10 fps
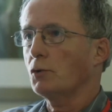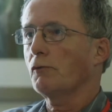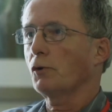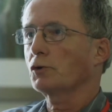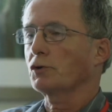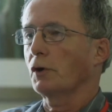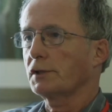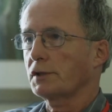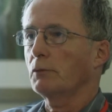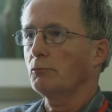UFO
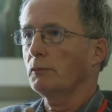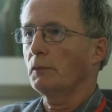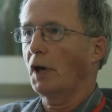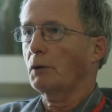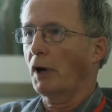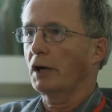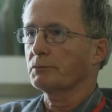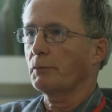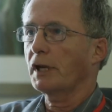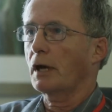stories and make
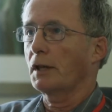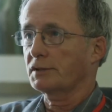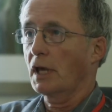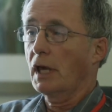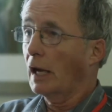piles of money out of this,